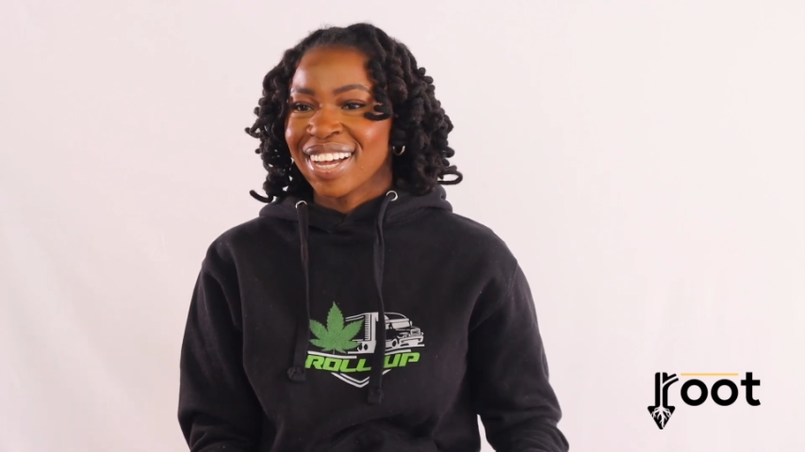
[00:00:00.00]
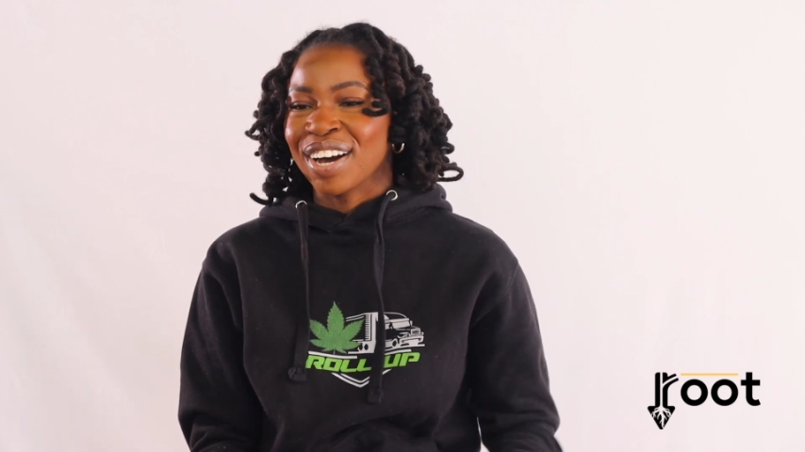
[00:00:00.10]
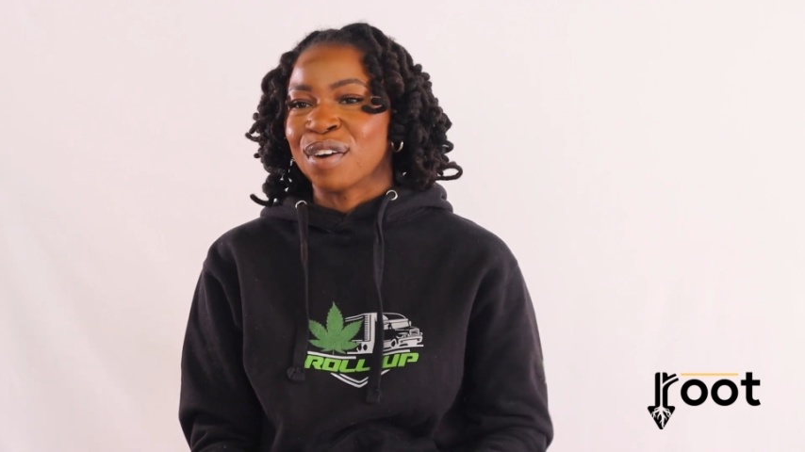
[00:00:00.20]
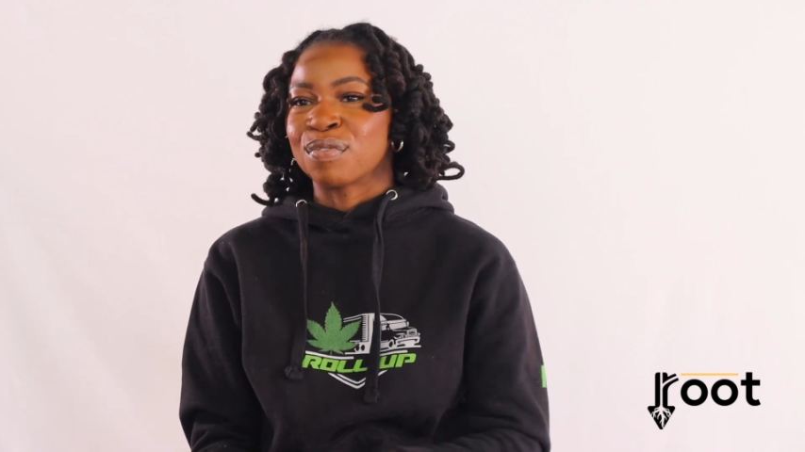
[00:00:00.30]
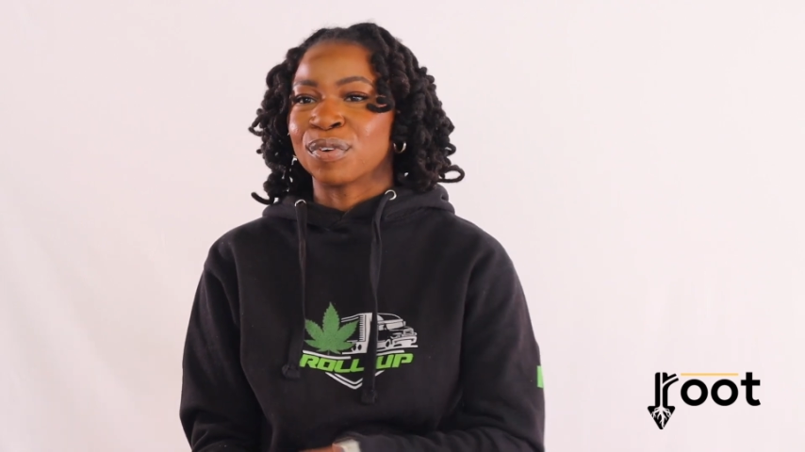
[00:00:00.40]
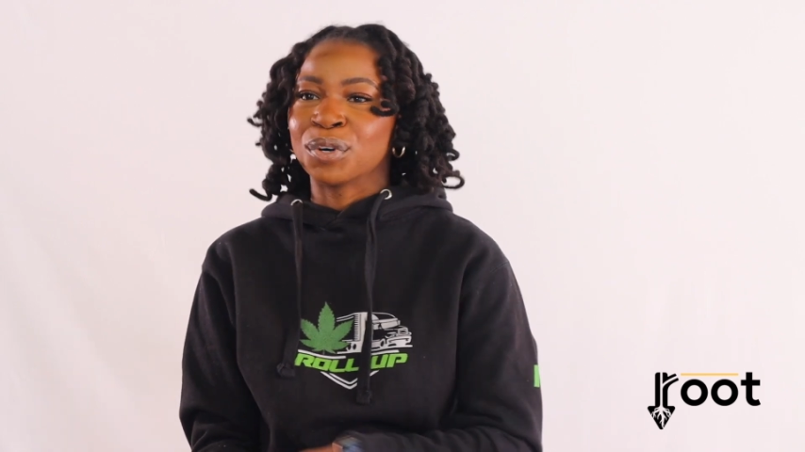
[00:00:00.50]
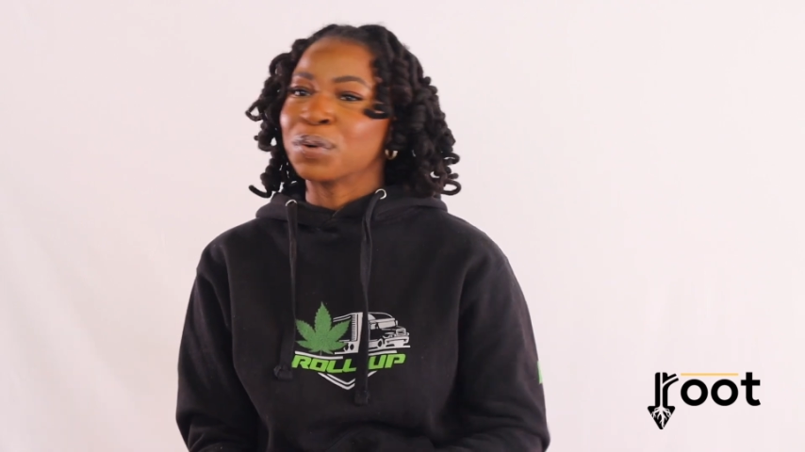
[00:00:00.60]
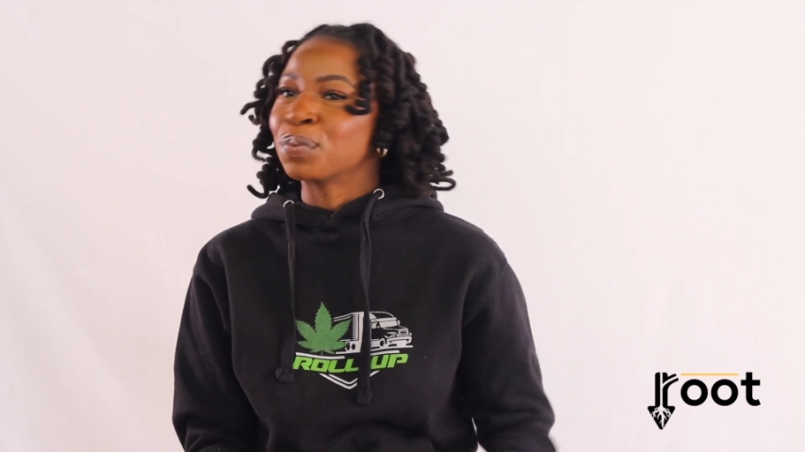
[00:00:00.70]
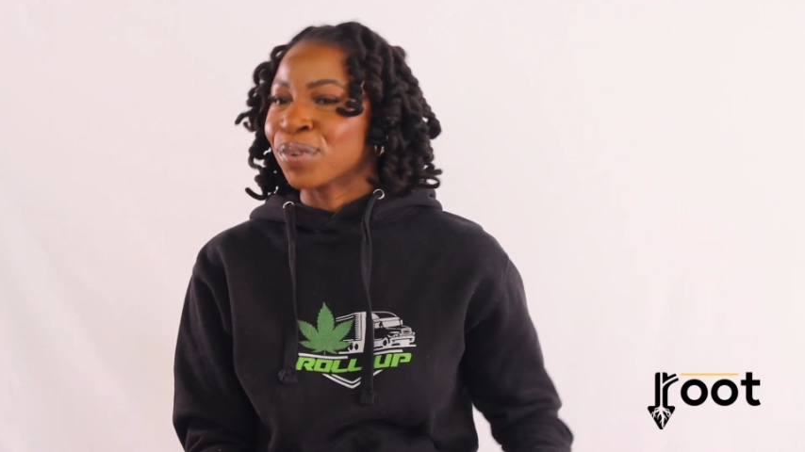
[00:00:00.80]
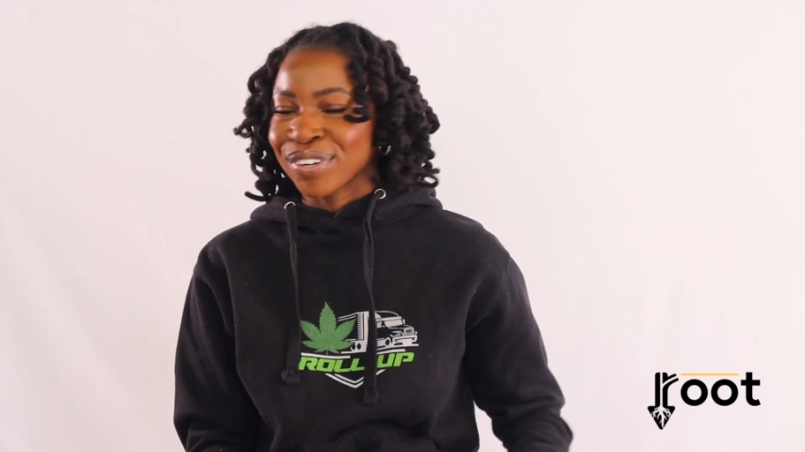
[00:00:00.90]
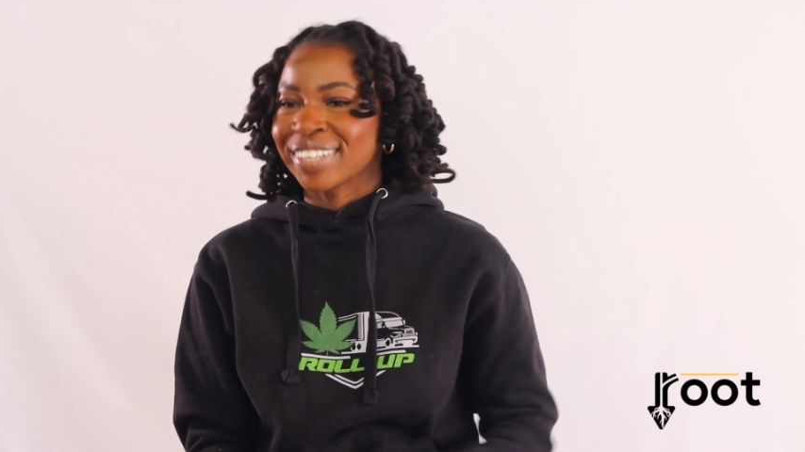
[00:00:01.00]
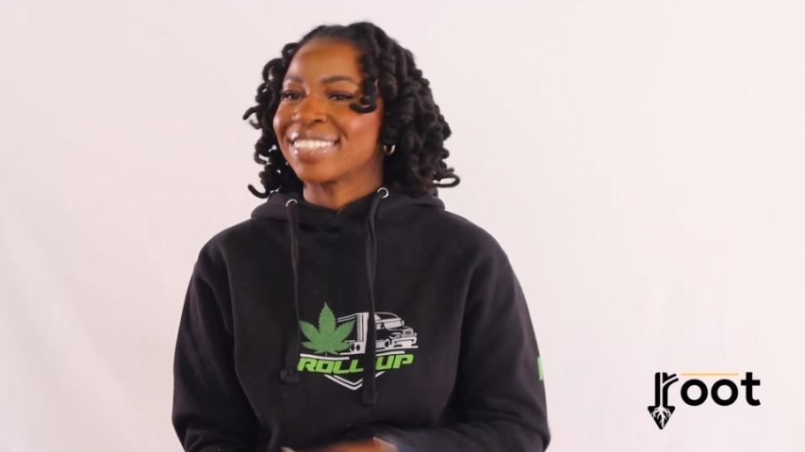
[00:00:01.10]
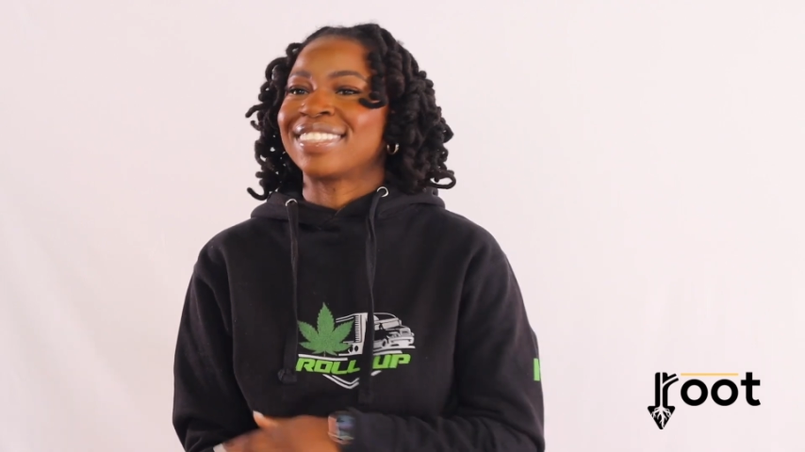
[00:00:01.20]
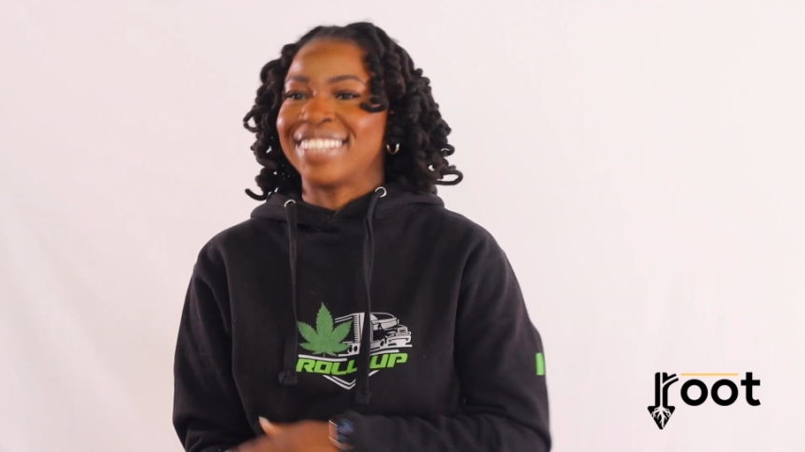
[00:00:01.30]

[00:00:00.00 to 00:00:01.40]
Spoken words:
A full work